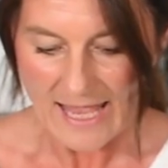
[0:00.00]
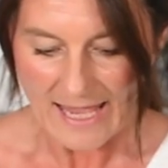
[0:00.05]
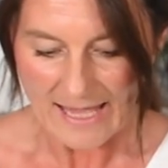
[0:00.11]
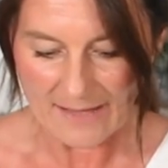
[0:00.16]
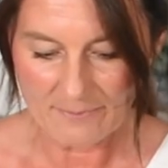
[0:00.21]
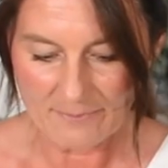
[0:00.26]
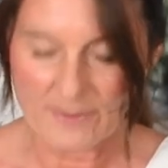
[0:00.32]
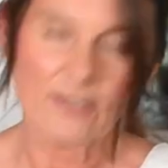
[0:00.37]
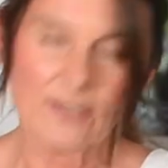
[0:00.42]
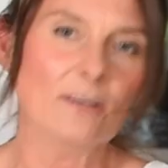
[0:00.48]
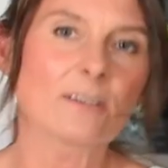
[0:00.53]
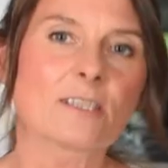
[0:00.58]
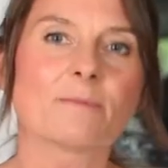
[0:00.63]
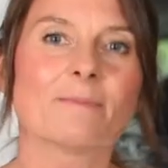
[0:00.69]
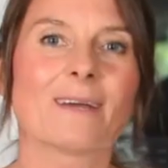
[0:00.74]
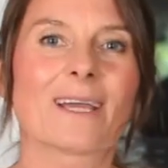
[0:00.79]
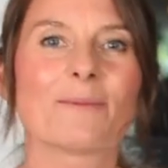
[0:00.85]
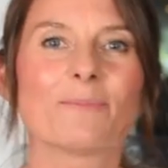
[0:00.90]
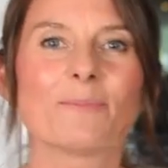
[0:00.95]
And because
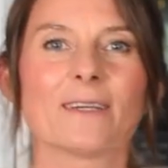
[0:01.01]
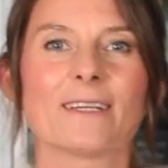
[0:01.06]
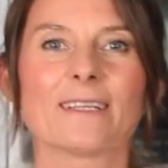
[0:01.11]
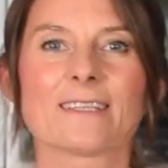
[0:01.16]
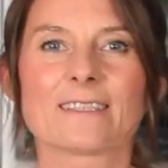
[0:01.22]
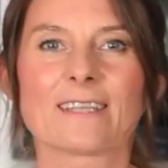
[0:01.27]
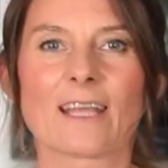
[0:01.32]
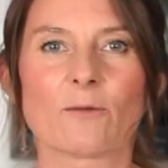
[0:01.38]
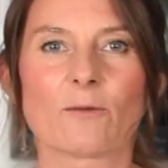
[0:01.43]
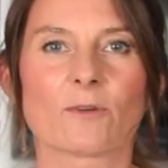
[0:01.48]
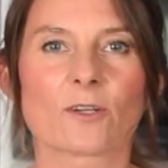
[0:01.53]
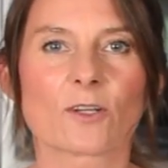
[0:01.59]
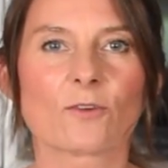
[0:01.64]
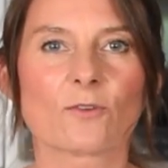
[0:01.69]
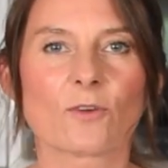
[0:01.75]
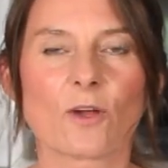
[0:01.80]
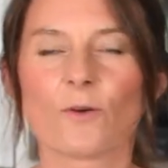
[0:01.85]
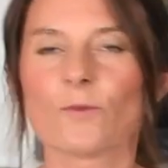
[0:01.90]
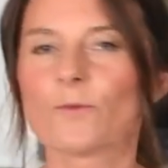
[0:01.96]
my beets, they were
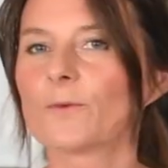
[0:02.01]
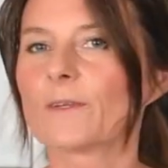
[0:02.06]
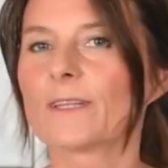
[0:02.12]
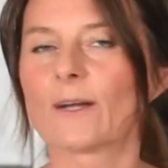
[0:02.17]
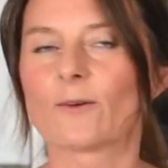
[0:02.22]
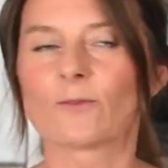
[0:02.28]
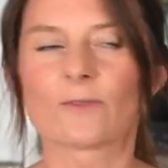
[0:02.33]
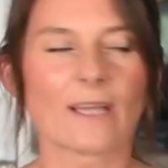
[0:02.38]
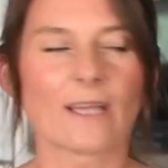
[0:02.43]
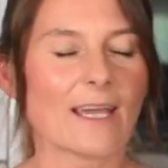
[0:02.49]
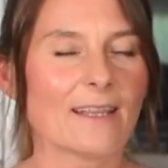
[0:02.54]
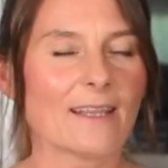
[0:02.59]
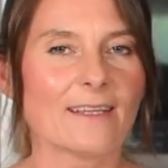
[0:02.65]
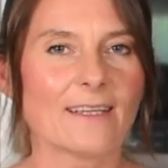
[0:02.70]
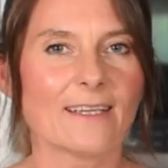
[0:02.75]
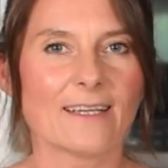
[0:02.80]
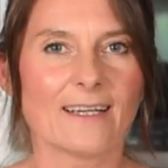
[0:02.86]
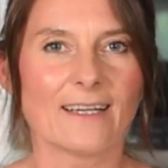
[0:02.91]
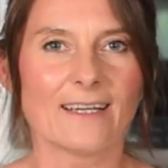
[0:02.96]
grown without
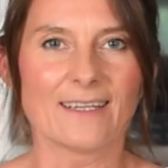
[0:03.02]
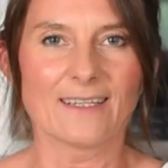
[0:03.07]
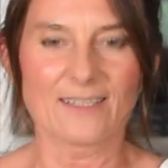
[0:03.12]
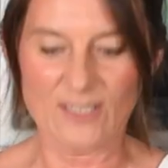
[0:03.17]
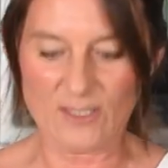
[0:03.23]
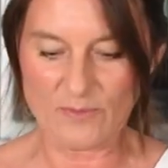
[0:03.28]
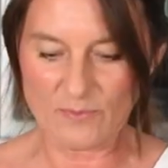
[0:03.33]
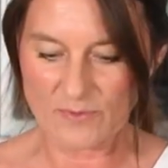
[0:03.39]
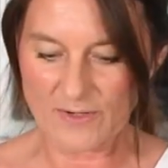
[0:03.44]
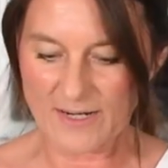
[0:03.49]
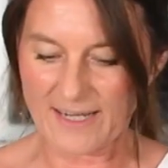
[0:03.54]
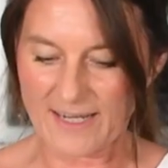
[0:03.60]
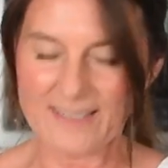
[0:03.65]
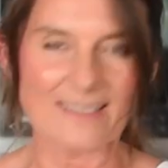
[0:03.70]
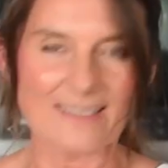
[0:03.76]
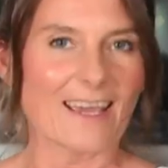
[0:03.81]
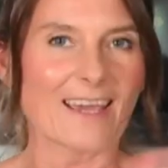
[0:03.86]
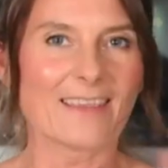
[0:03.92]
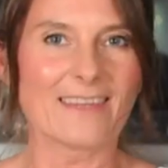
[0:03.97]
any
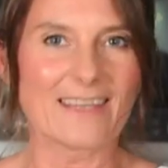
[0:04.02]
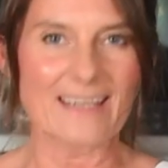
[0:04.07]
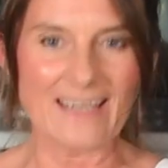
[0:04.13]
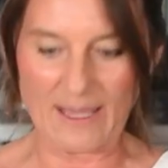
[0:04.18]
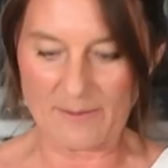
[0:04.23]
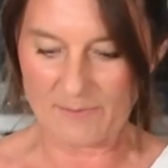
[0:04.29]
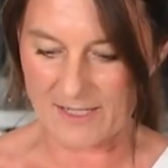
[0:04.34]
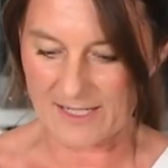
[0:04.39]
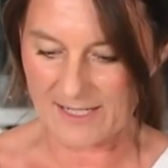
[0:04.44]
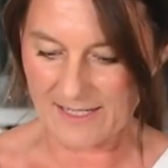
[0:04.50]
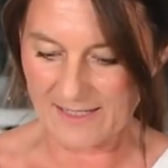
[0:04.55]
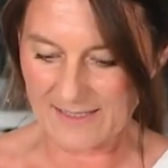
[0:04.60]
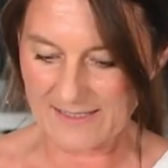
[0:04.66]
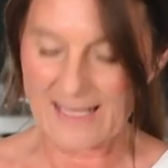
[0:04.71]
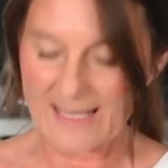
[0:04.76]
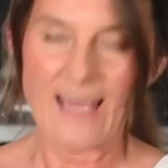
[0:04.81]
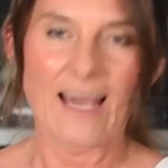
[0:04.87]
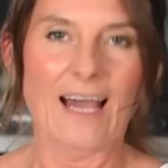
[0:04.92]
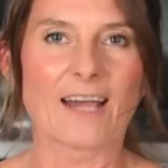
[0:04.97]
sprays, any
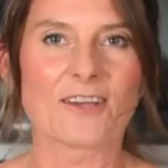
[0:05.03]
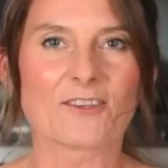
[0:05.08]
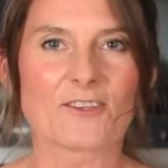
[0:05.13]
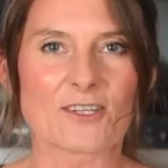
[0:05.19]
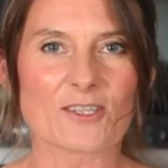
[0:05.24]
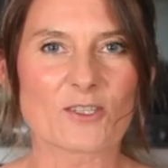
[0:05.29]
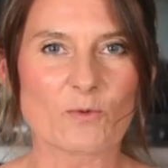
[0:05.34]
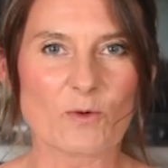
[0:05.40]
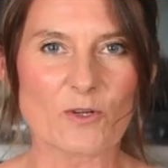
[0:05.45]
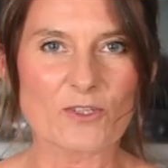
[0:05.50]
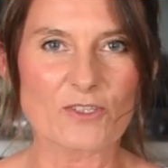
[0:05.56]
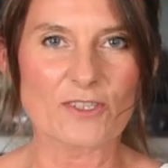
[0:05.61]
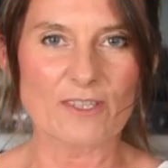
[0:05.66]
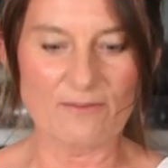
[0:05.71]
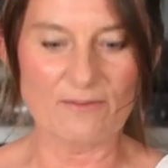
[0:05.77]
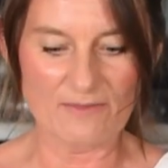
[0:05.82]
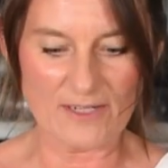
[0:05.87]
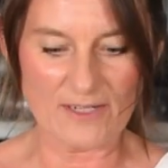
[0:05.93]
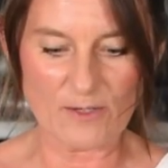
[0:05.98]
chemicals, I just washed
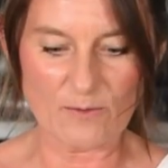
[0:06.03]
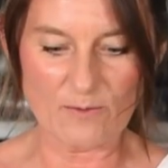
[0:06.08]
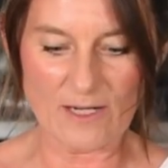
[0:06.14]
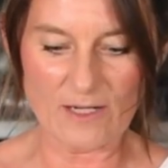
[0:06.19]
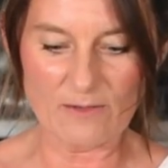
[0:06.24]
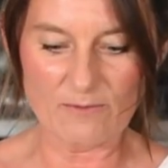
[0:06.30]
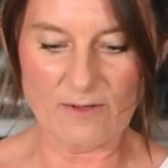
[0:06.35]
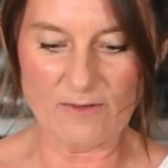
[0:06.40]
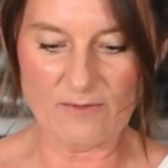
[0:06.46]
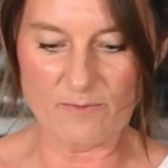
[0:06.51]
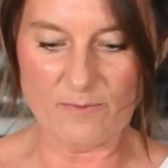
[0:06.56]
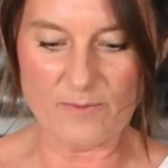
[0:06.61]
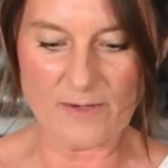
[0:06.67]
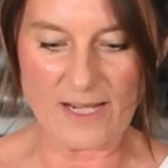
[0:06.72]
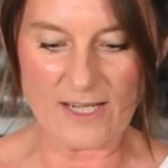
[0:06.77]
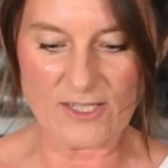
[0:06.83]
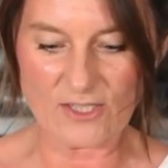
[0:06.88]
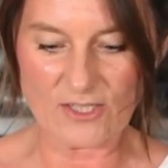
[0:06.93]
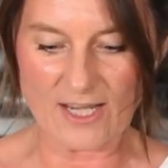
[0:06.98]
them very well with
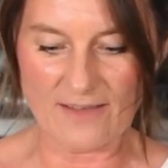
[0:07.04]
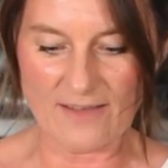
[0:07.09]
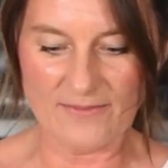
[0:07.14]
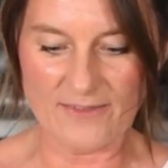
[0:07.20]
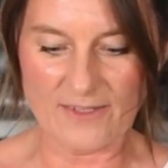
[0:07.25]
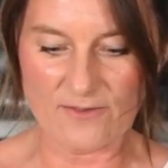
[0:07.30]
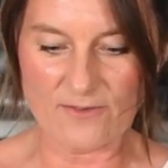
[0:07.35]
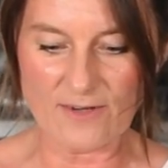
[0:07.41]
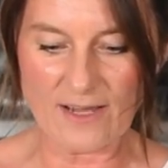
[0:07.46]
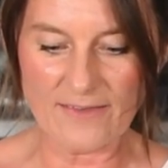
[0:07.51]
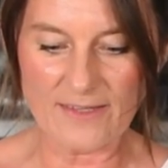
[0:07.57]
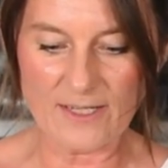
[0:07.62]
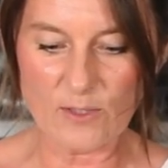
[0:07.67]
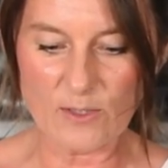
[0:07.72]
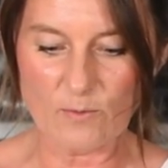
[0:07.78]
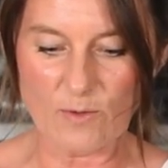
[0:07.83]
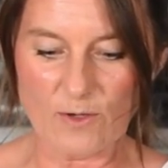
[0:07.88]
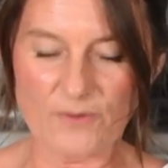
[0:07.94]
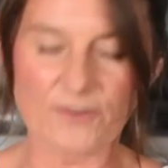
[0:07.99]
brush under running
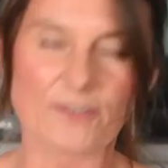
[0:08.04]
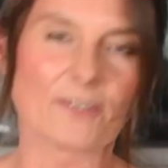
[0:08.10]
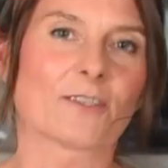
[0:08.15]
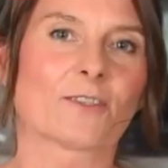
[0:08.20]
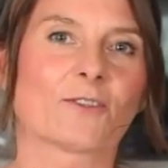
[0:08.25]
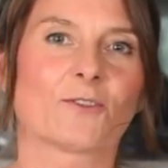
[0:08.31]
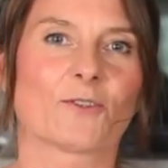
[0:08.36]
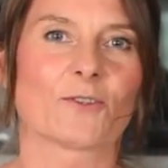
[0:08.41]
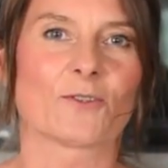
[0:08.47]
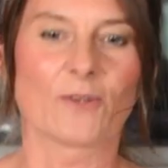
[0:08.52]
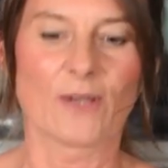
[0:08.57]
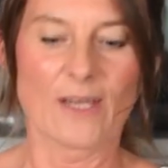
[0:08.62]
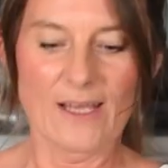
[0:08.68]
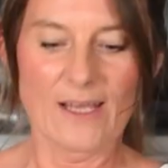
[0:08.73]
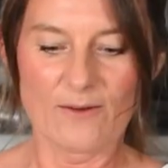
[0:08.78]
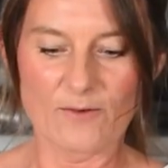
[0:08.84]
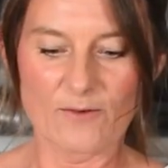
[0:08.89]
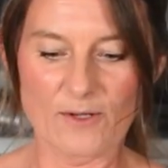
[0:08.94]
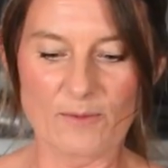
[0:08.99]
water to
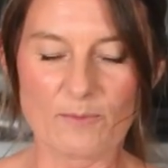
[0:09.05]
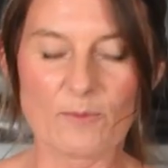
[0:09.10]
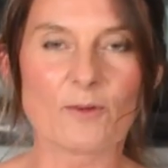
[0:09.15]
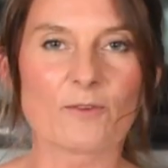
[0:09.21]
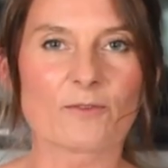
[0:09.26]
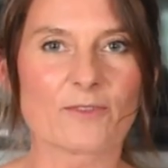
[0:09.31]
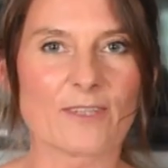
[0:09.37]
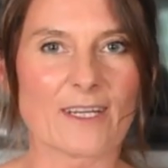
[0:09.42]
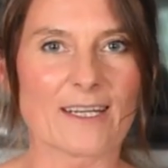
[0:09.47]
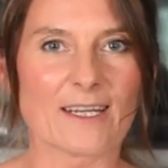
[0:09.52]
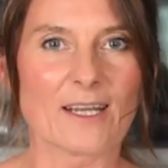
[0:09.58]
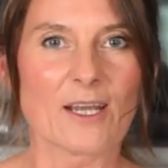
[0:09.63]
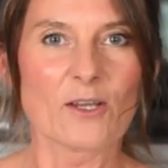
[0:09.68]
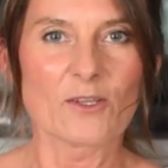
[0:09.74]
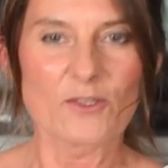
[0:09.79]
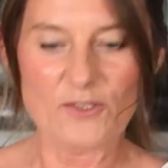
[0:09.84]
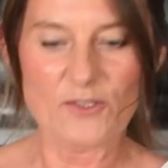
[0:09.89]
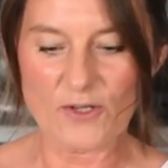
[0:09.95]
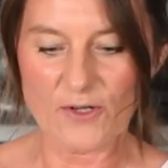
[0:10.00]
remove the
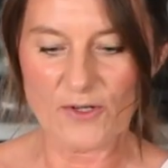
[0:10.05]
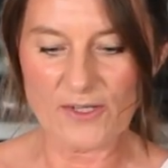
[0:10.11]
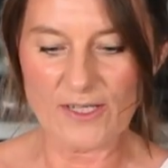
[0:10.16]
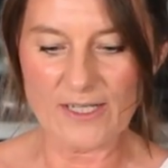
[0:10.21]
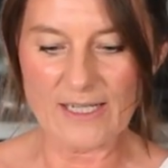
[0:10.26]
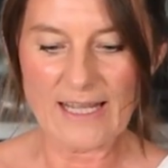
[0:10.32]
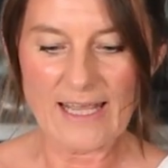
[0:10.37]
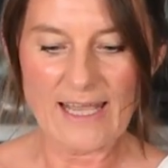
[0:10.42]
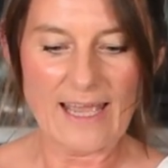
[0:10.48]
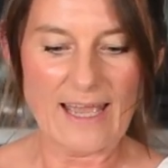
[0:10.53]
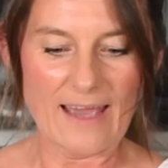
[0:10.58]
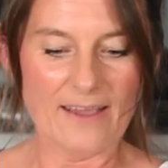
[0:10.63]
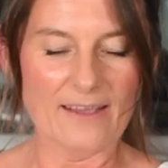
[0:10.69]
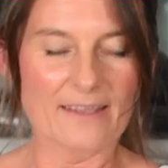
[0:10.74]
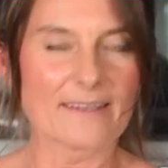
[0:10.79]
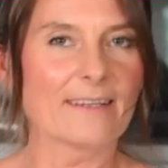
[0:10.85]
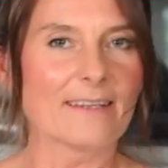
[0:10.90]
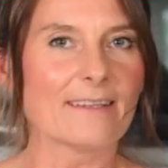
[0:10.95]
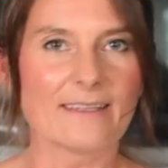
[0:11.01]
soil. I
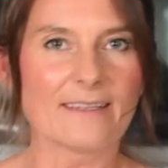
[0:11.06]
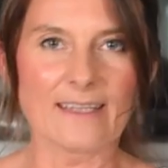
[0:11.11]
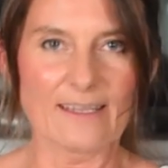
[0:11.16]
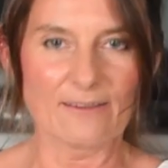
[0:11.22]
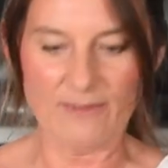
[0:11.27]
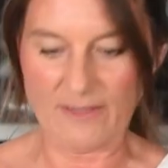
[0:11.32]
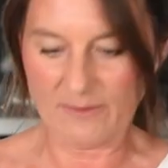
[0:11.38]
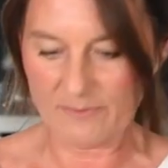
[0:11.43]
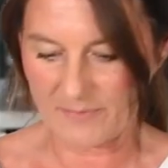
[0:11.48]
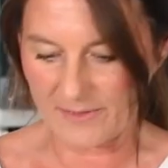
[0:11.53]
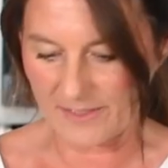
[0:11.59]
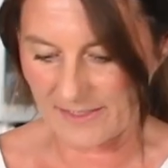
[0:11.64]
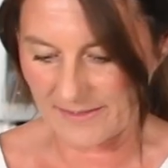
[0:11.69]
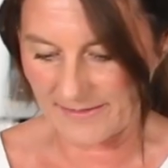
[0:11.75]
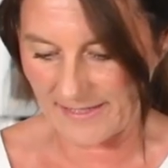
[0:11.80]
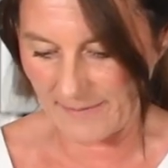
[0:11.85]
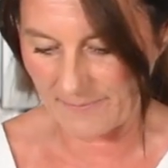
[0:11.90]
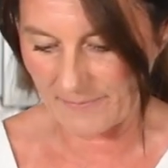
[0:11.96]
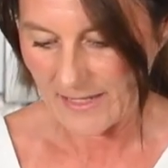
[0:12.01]
didn't even peel
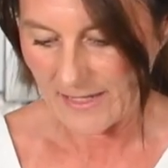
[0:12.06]
them,